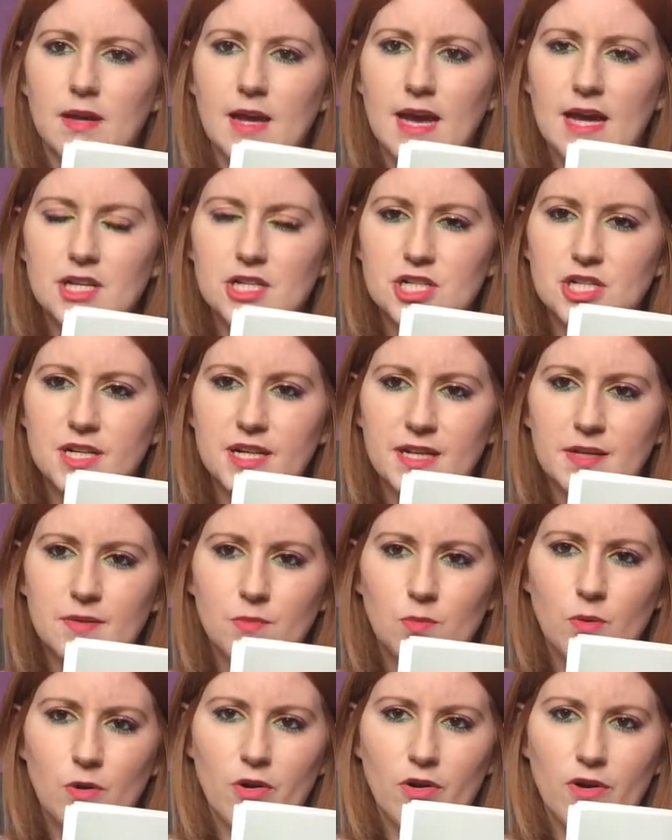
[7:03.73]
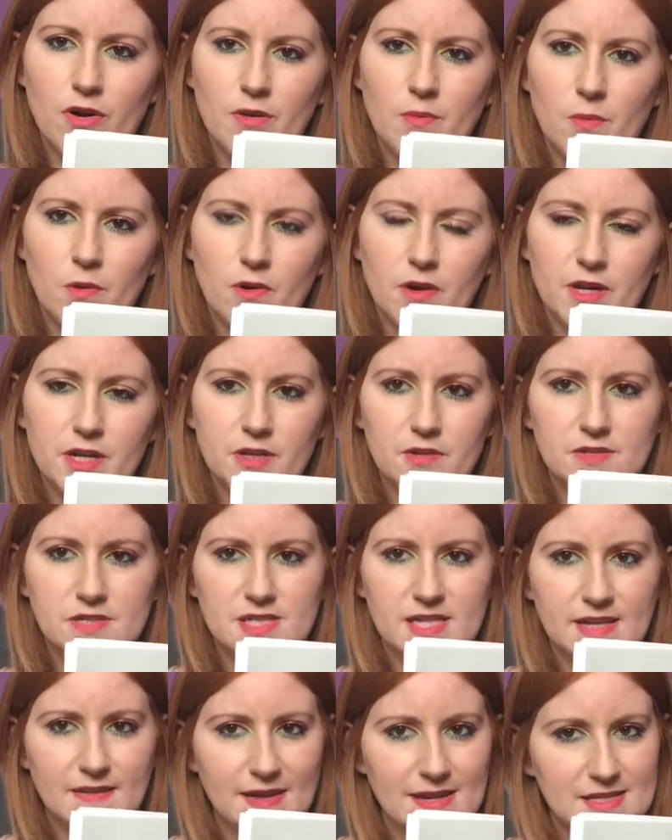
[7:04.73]
Actually, where I used
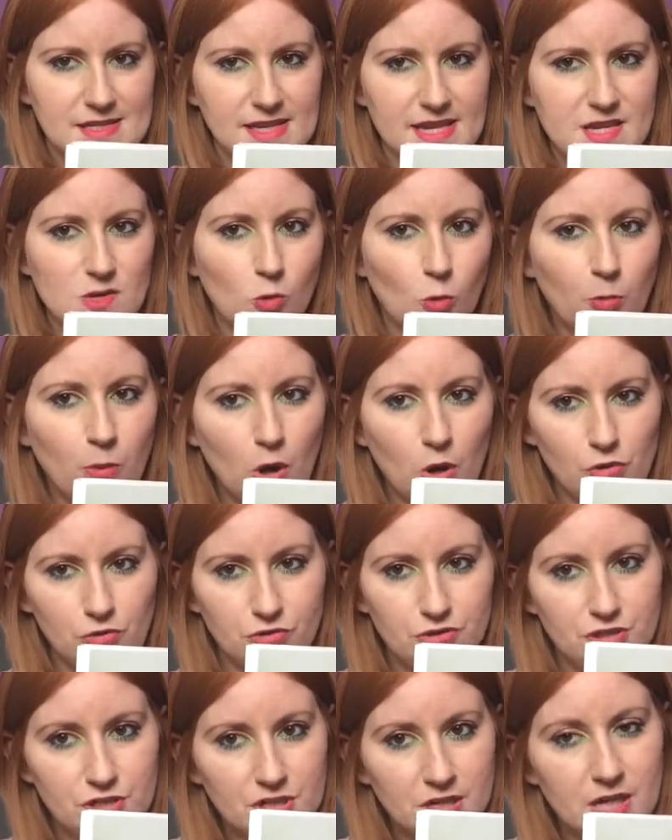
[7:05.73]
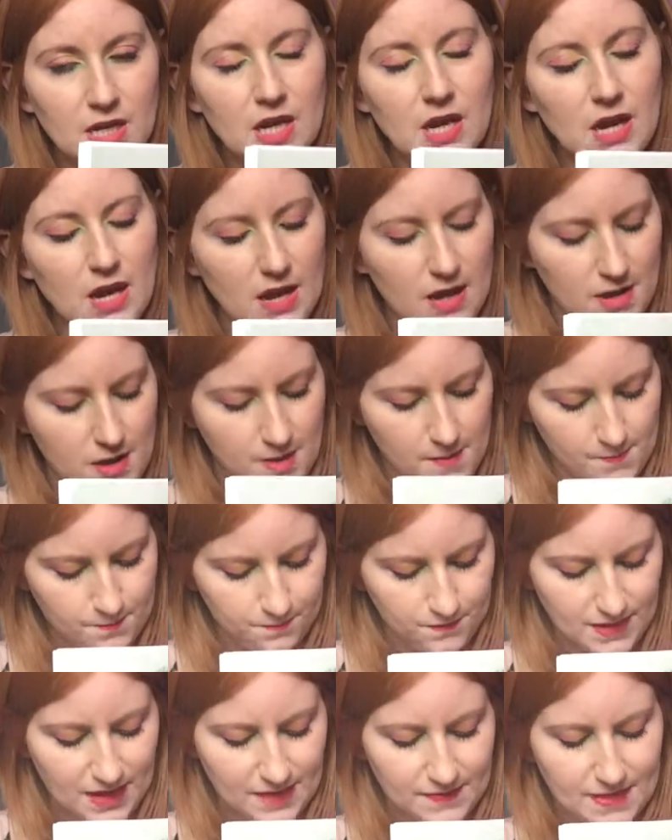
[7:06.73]
to live, that's Eagle Pond,
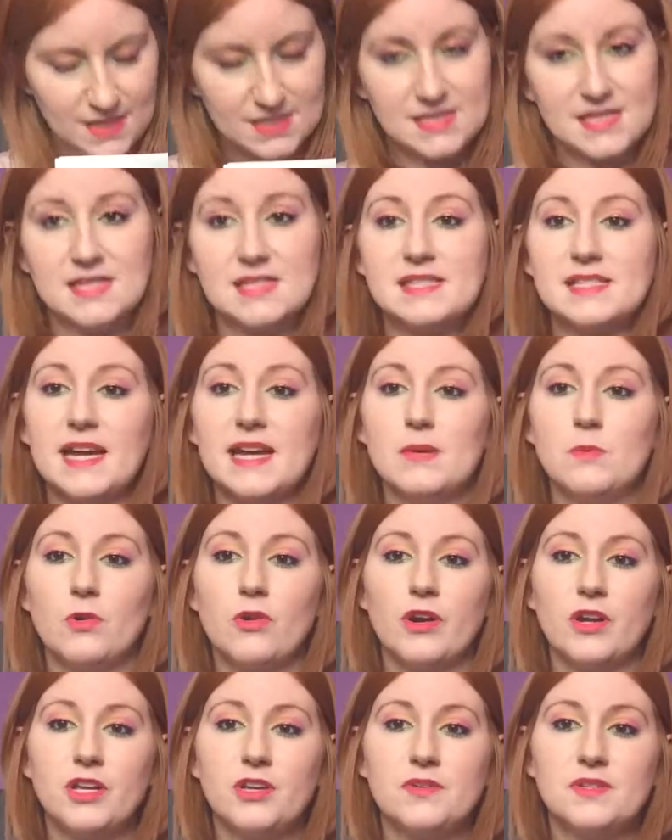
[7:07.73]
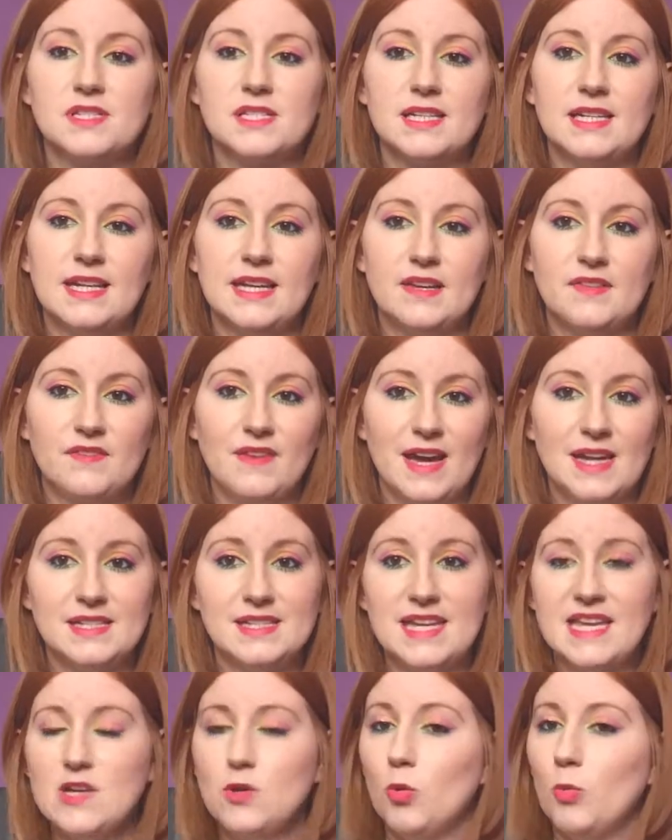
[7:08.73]
and that's the estate where I used to live,
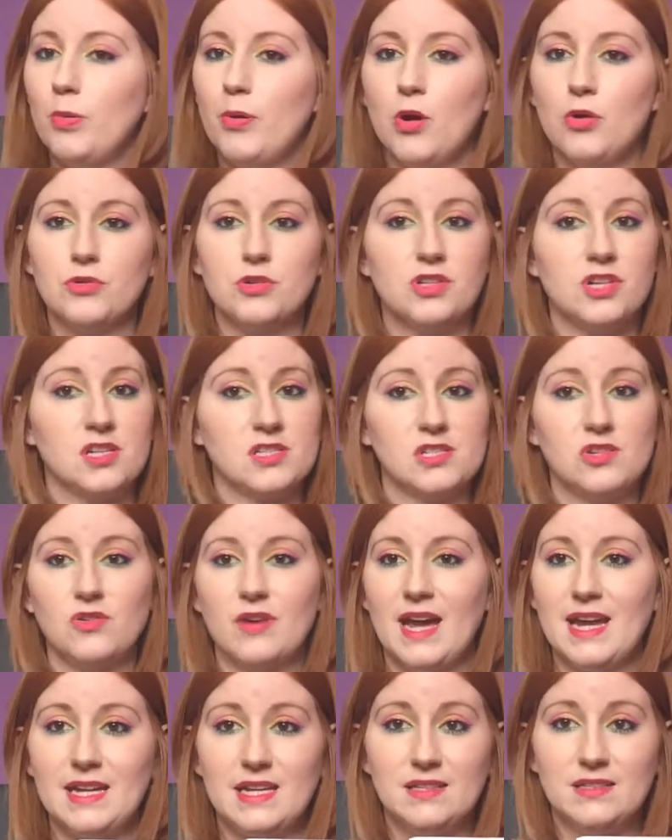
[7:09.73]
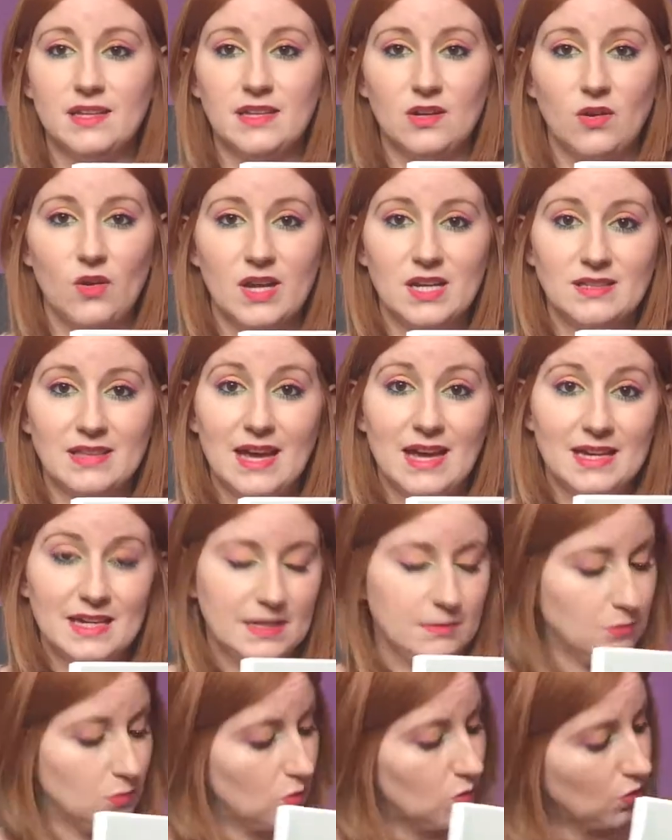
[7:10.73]
and Eagle Pond doesn't look anything like that
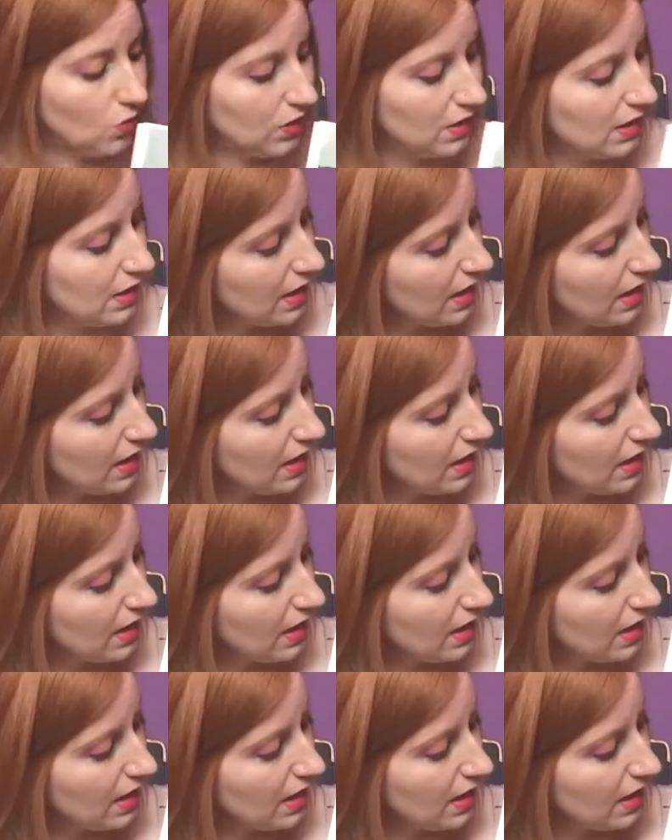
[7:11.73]
anymore.